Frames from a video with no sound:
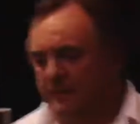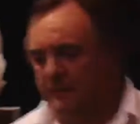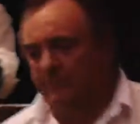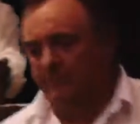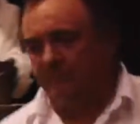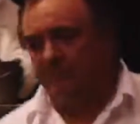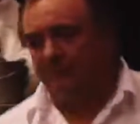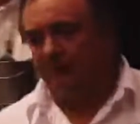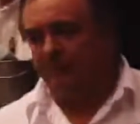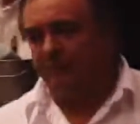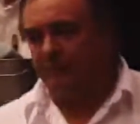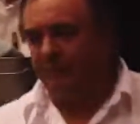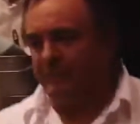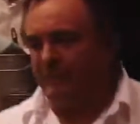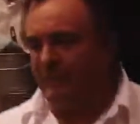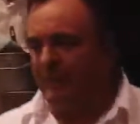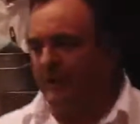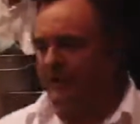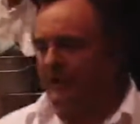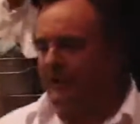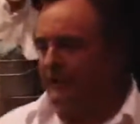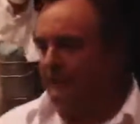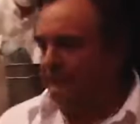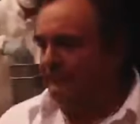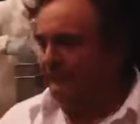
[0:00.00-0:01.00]
The first
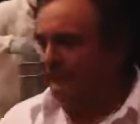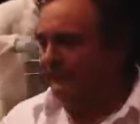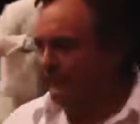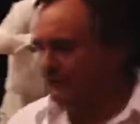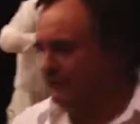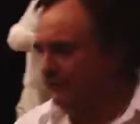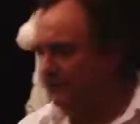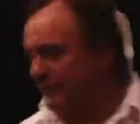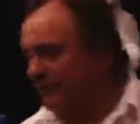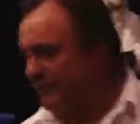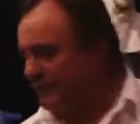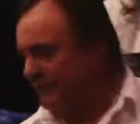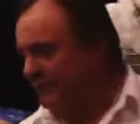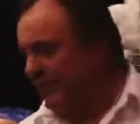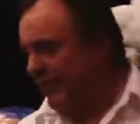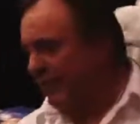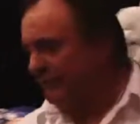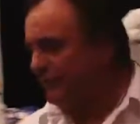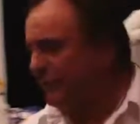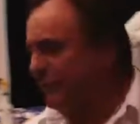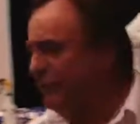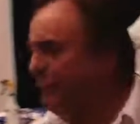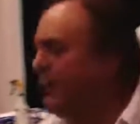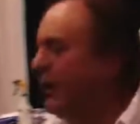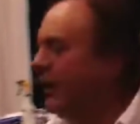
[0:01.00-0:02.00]
product,
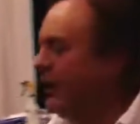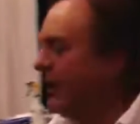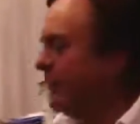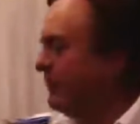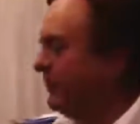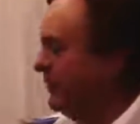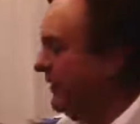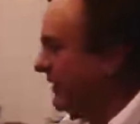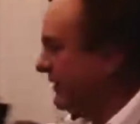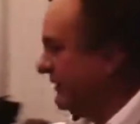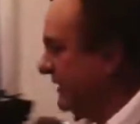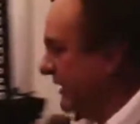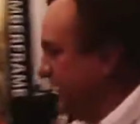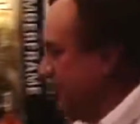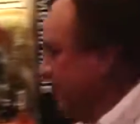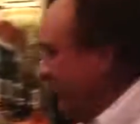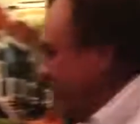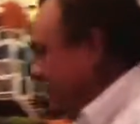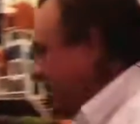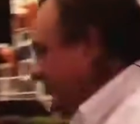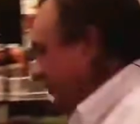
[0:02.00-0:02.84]
that's our water plug that we're